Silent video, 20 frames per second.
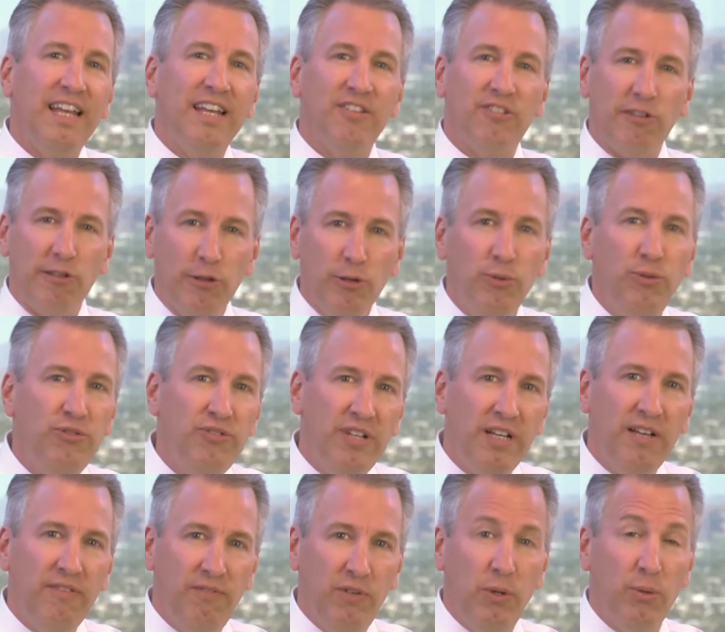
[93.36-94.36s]
is
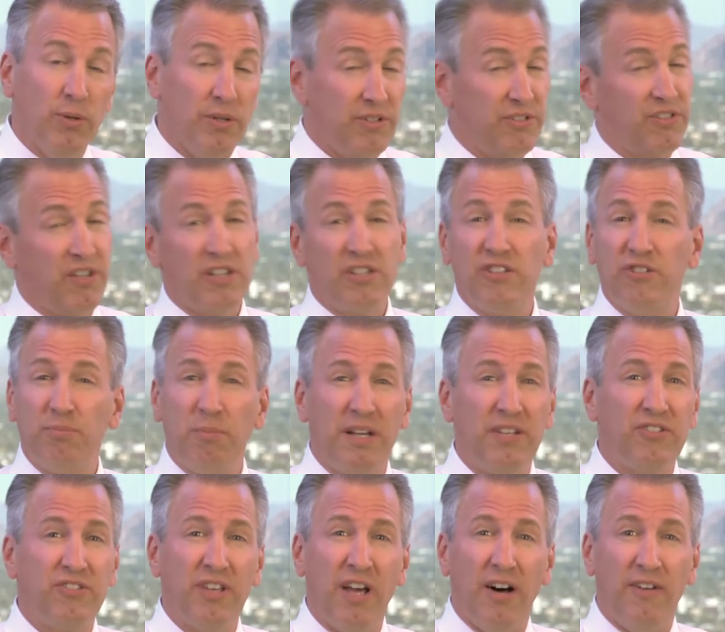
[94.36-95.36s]
losing viewers, such as
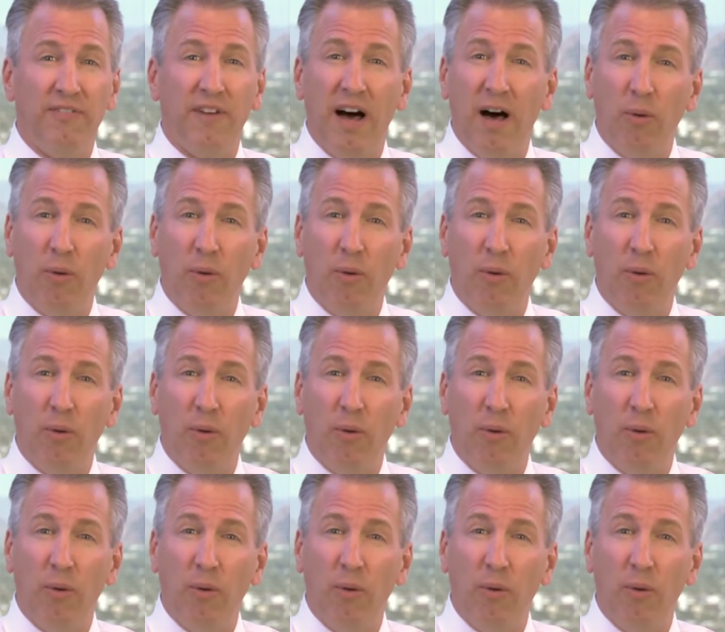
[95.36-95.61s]
myself.